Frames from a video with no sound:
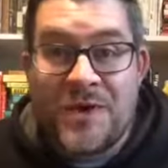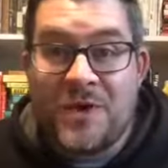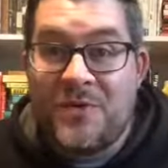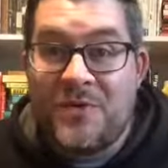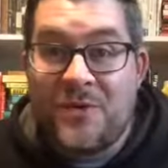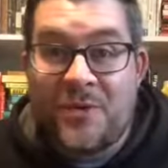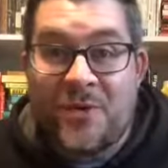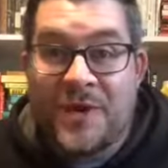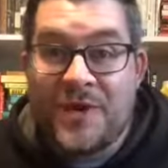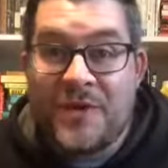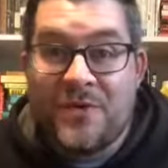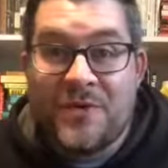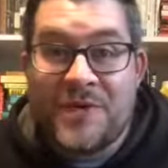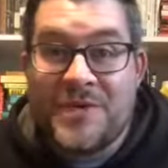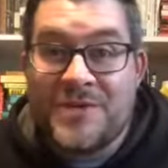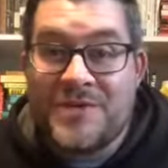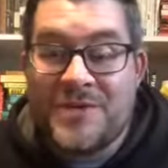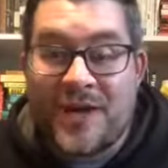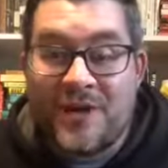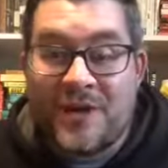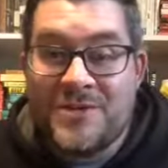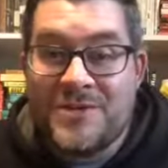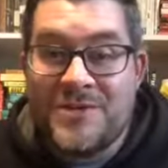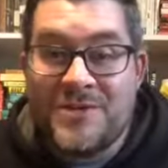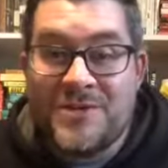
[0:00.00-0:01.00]
want to reach
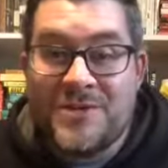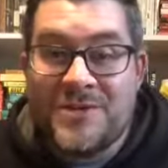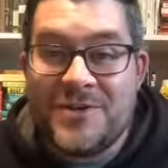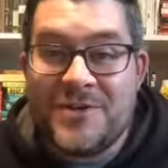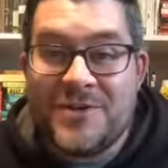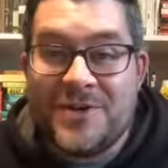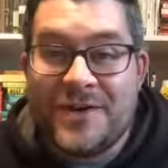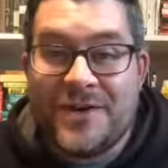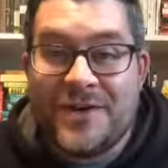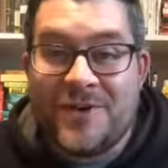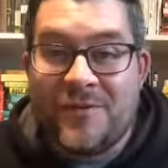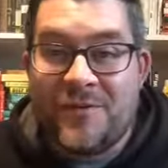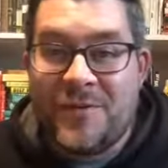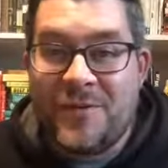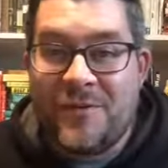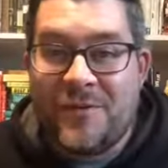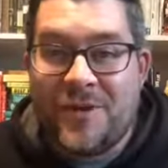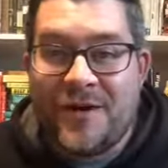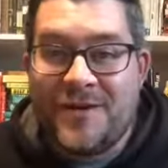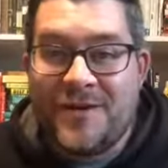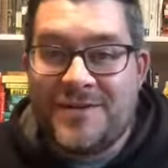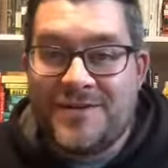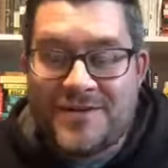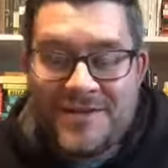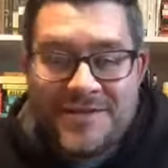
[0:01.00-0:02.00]
out to you and we
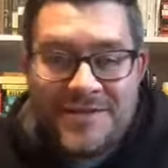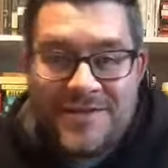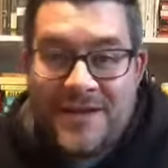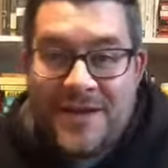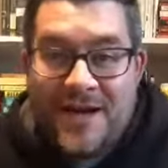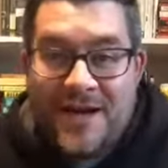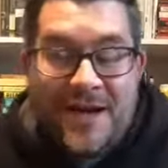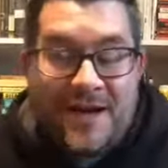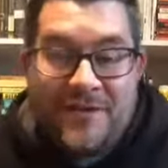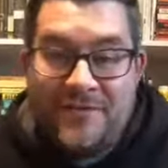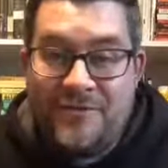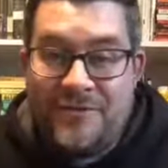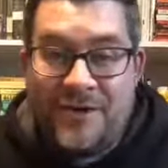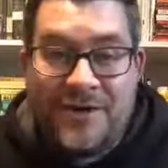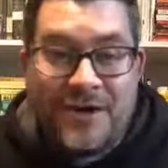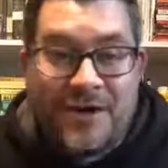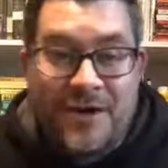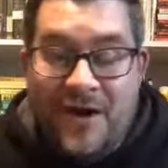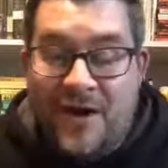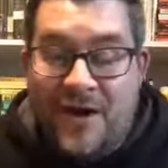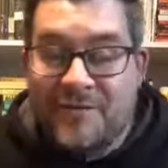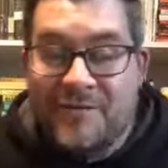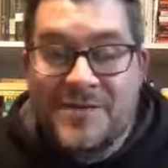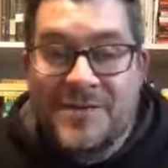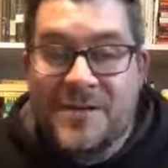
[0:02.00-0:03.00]
want to have a
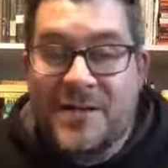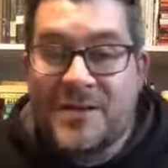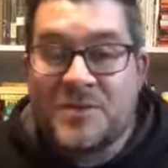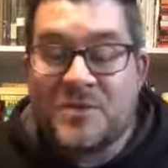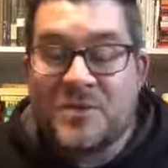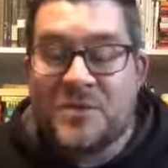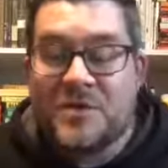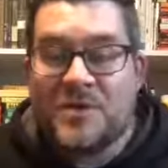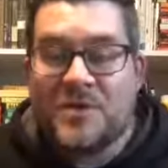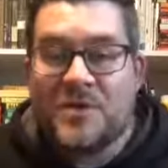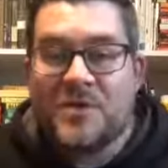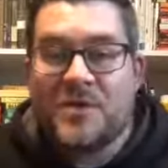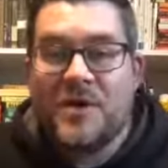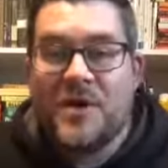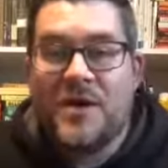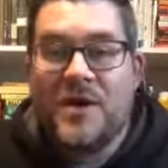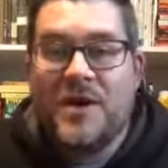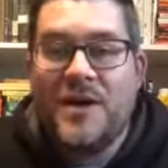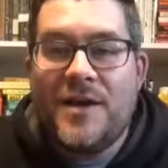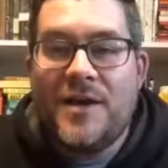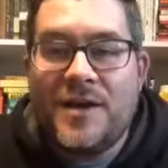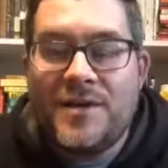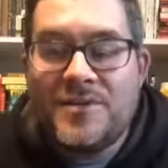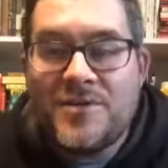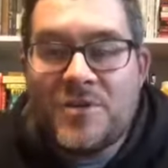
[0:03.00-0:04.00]
conversation with you,
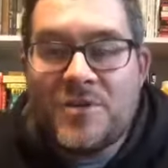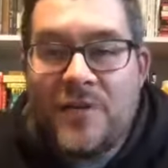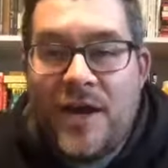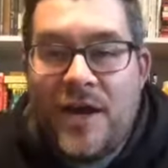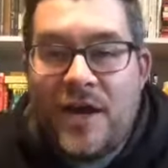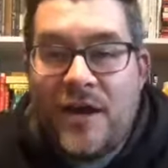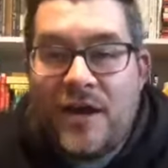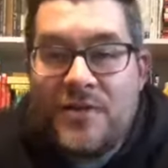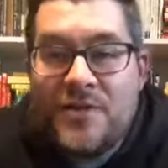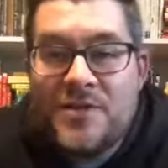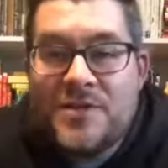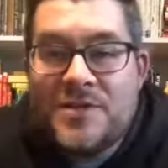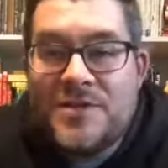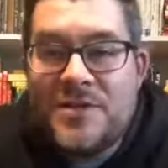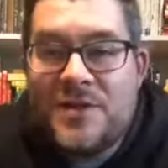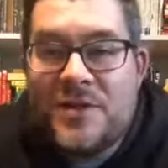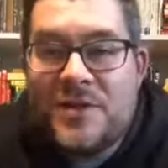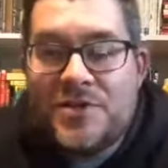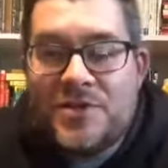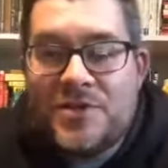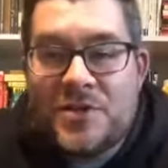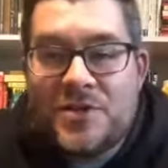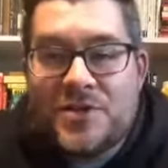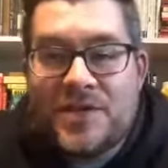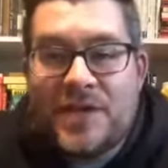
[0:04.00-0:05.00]
and so that others in our
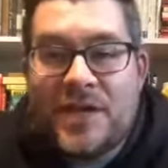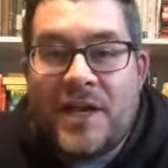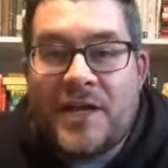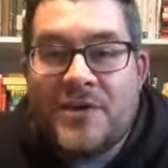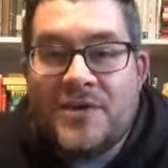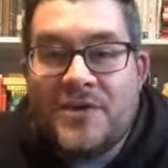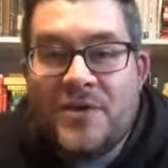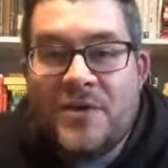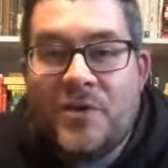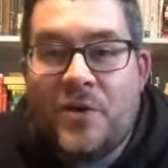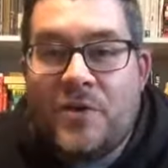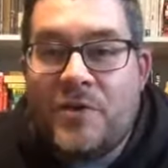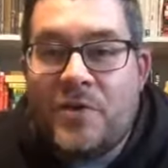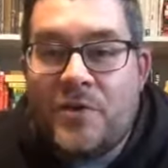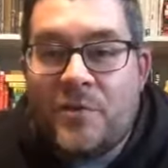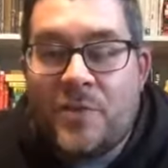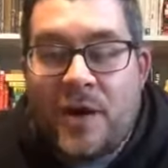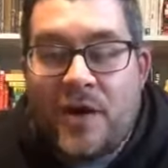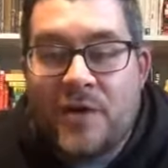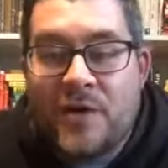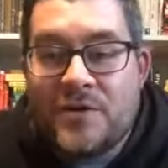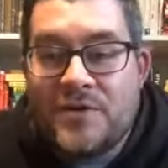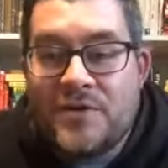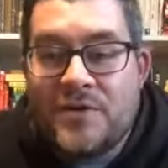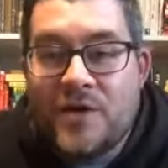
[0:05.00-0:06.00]
church can get to know you
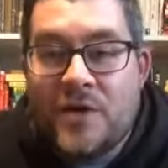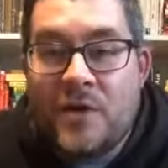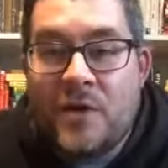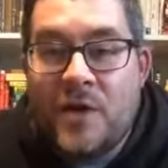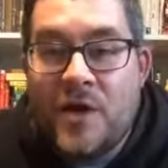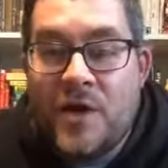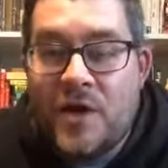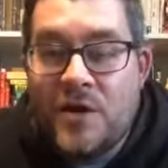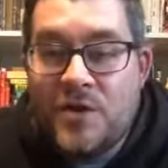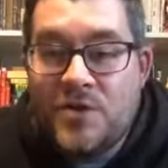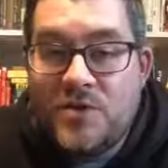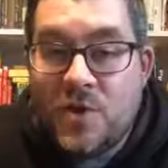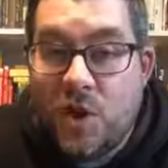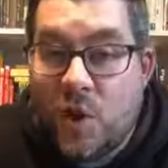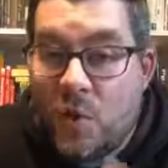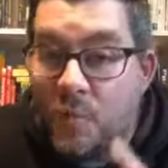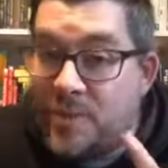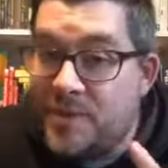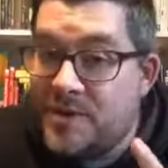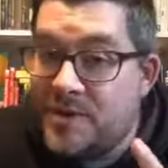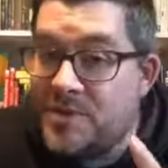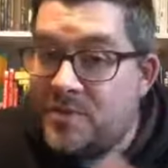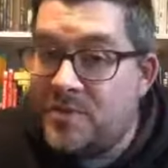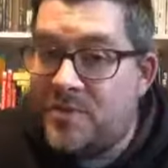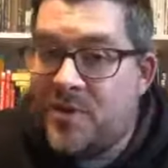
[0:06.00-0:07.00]
better. So don't
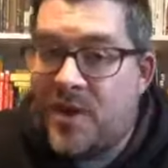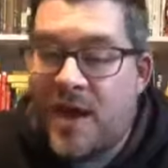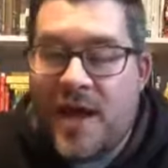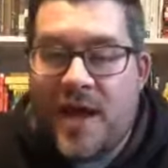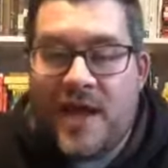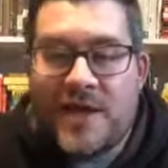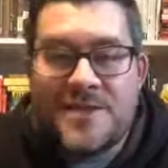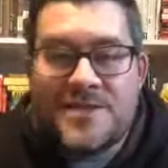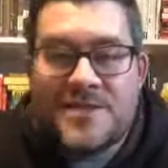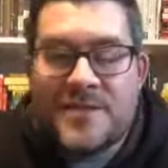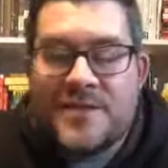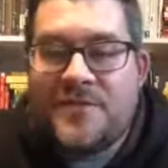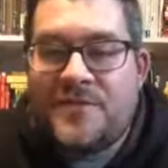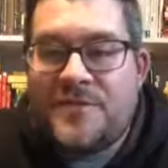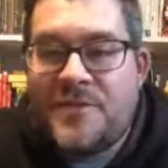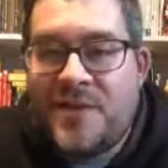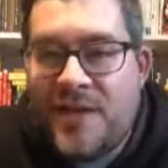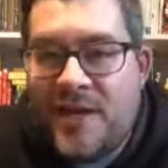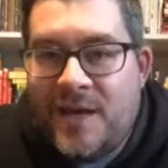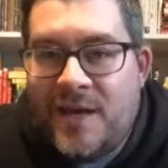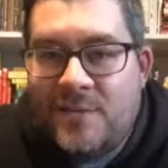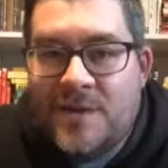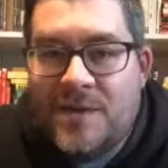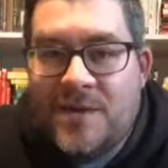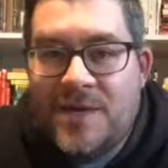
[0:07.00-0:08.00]
be surprised if
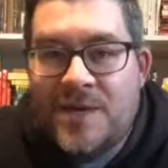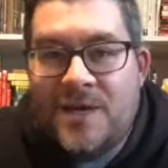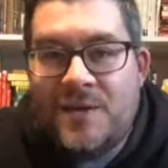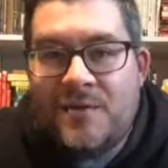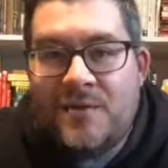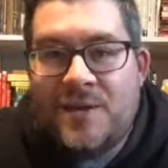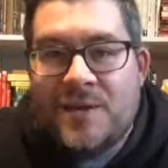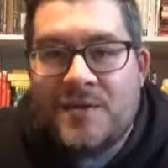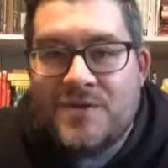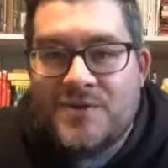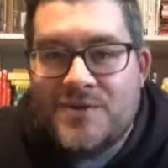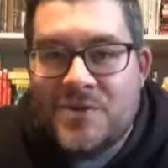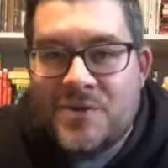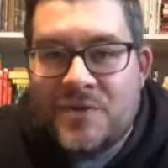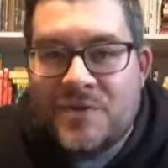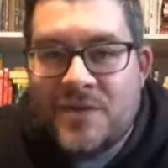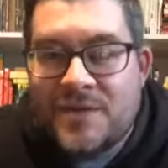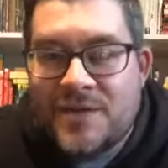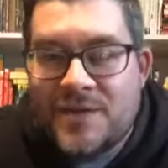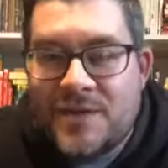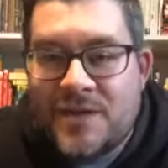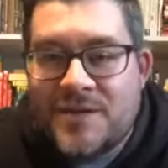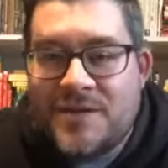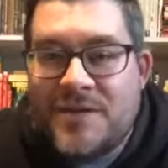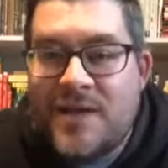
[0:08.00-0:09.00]
Tammy emails you
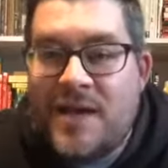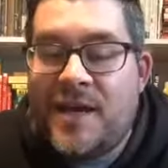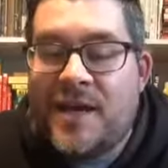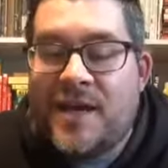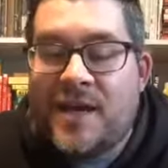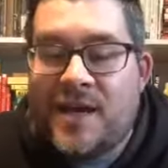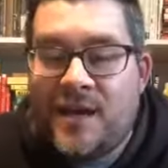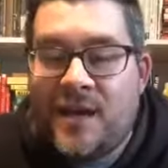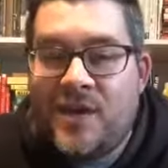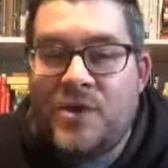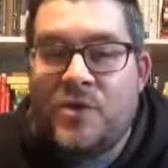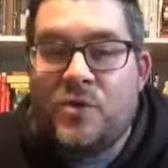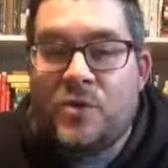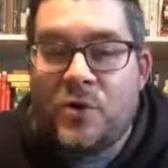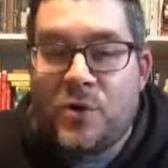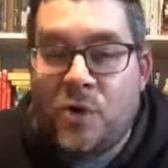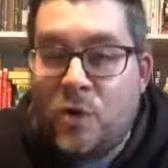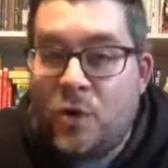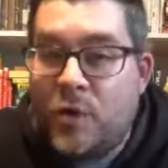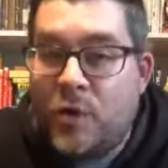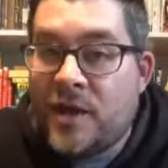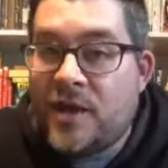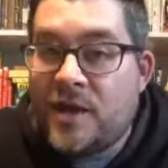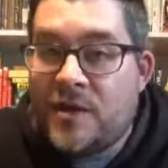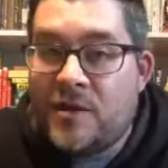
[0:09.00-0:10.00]
and says, hey, can I do a
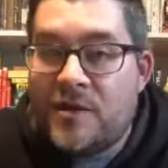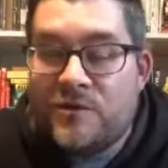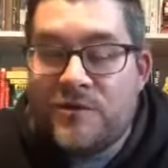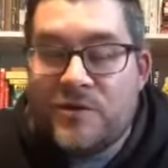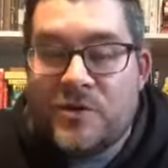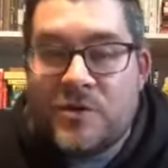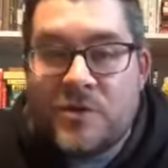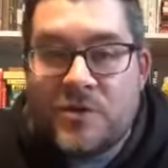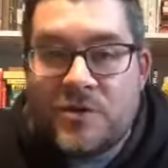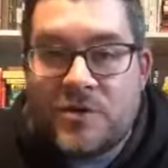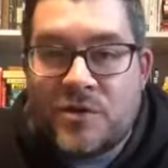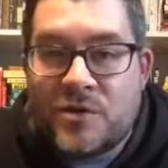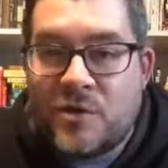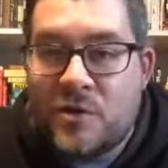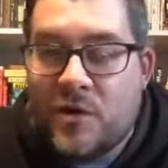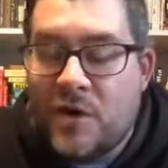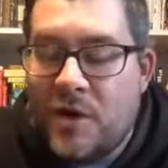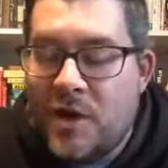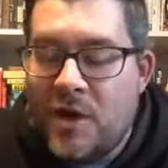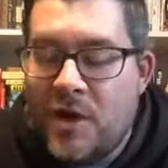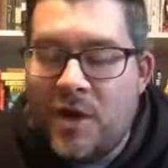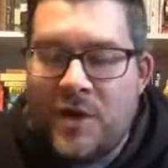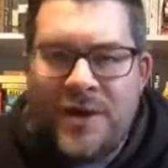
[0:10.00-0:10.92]
quick interview with you?